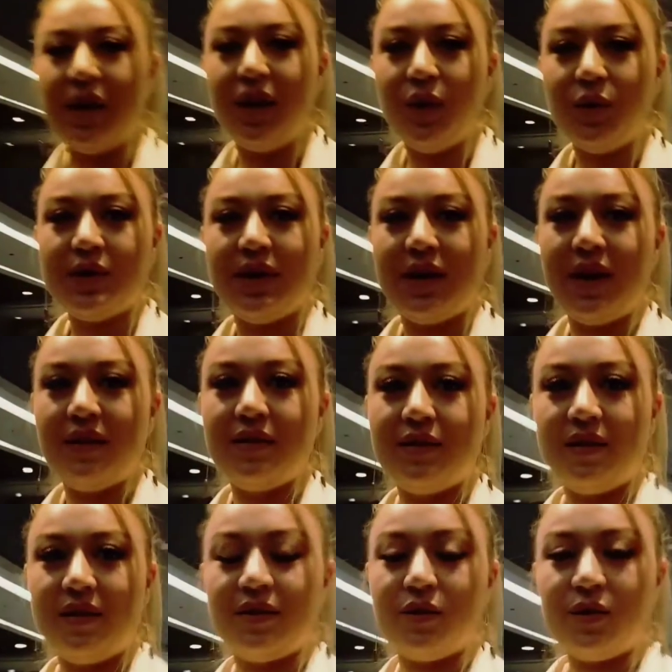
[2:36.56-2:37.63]
he knows that
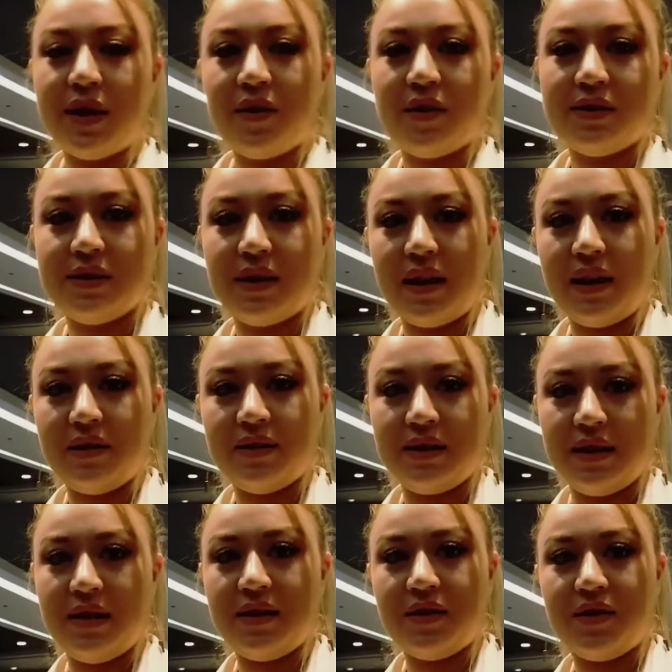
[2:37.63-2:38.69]
in
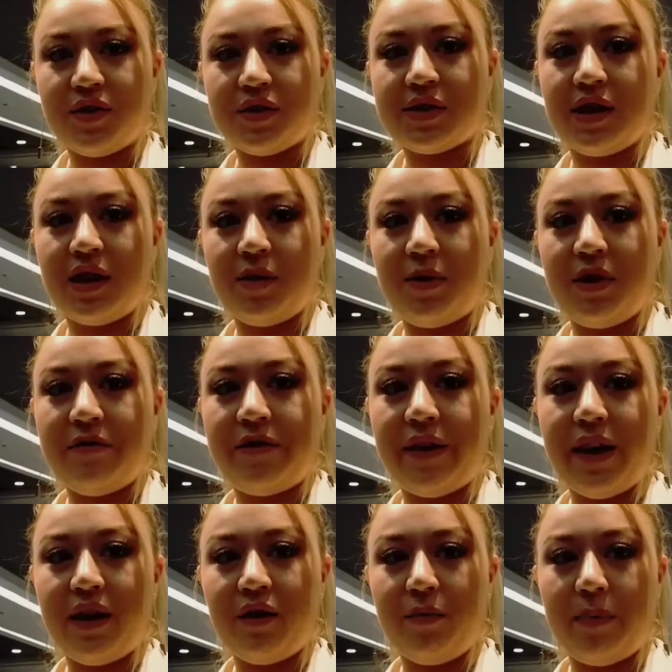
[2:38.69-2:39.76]
2018 there's going to be a
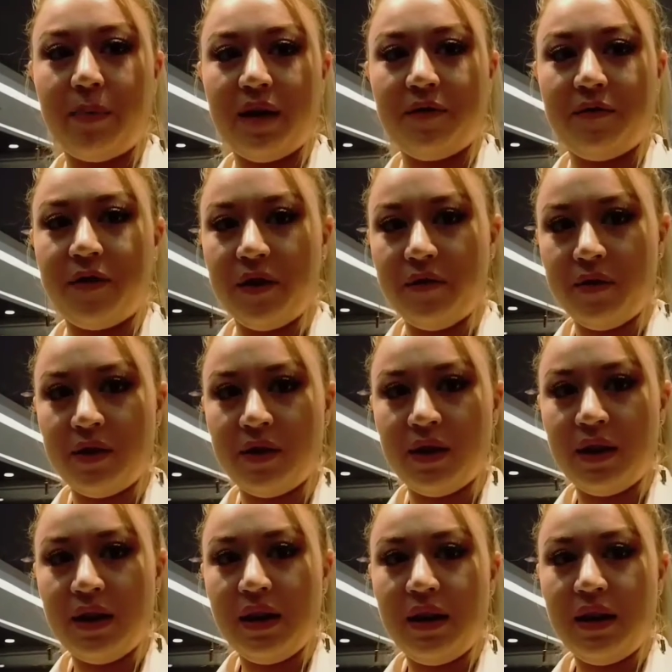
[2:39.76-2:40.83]
fight on May 5th,
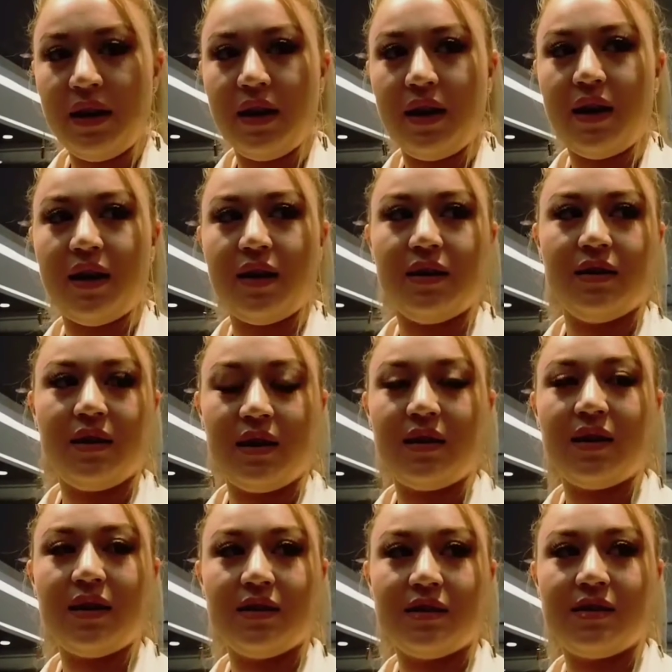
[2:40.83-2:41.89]
and
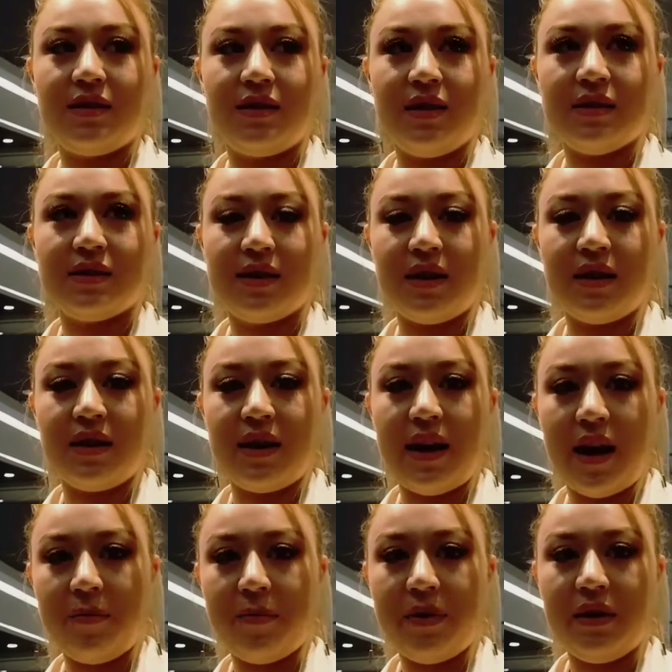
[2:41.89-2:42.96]
he thinks it's going to
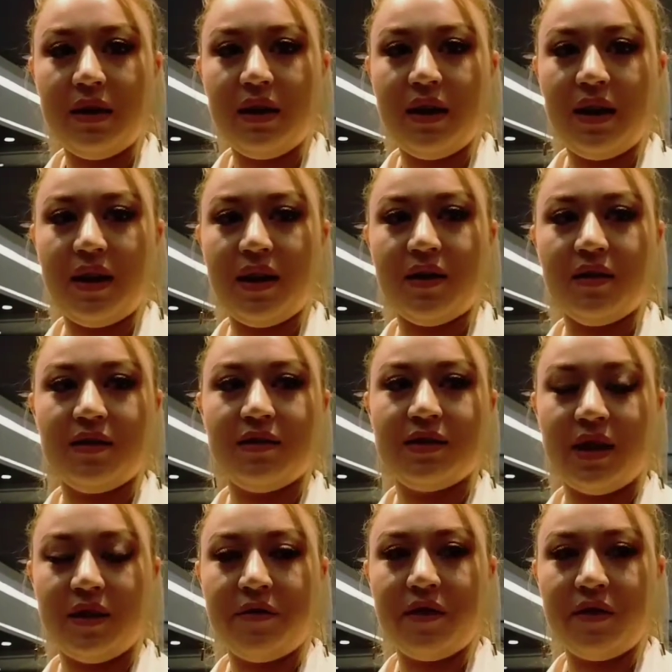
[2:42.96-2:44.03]
happen,
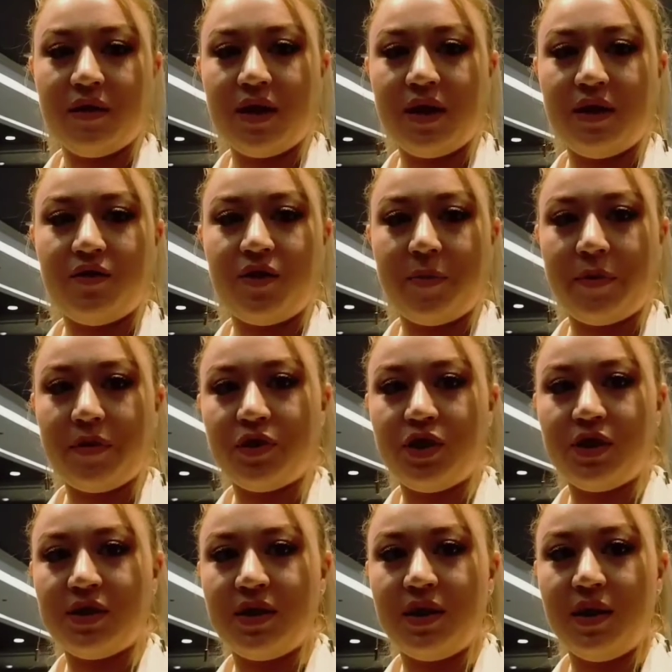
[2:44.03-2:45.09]
and definitely Triple
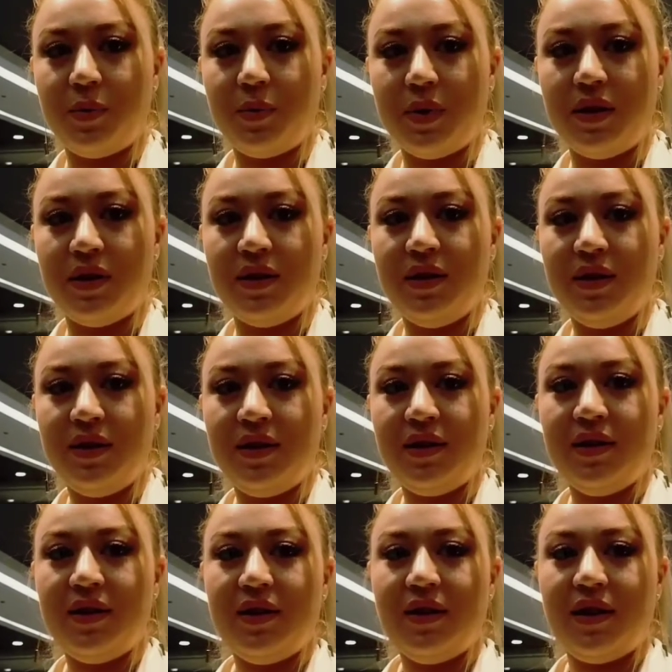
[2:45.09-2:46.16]
G is going to win,
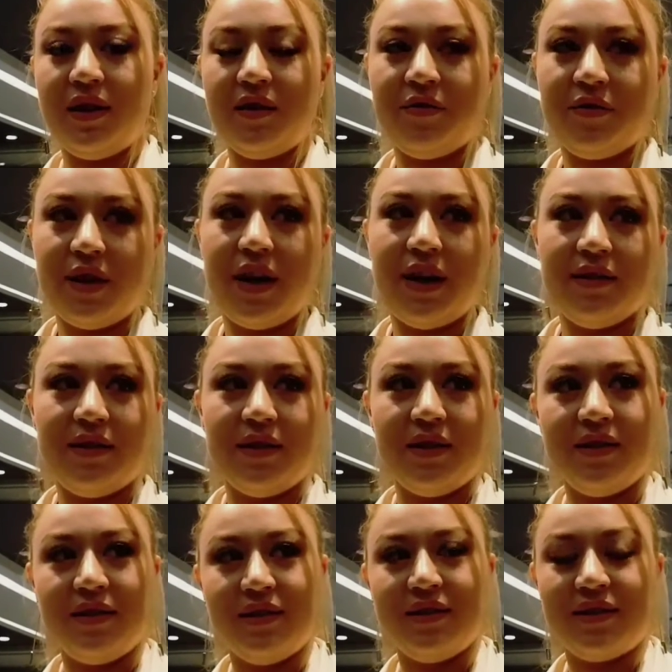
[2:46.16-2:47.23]
and if not,
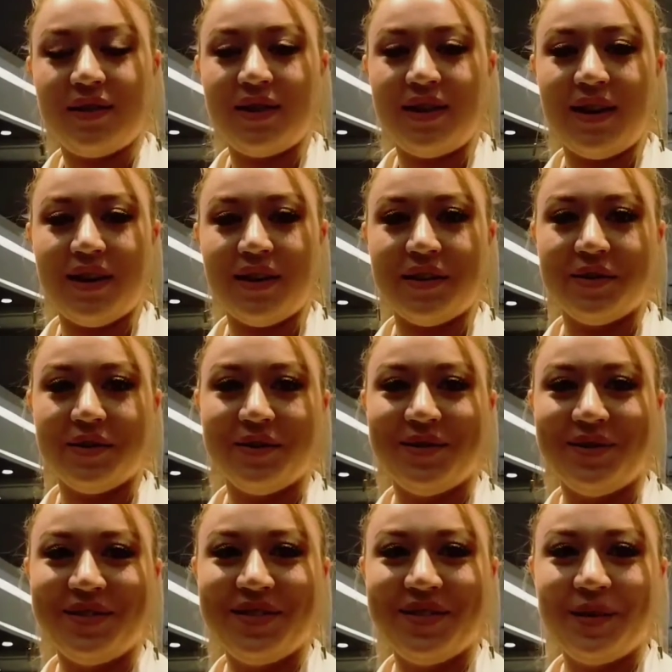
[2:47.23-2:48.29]
then Canelo,
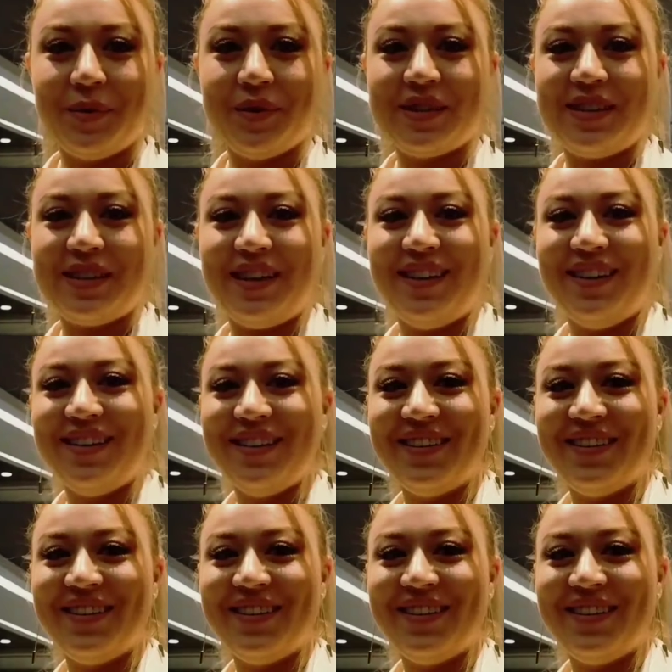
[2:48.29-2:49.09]
we'll see.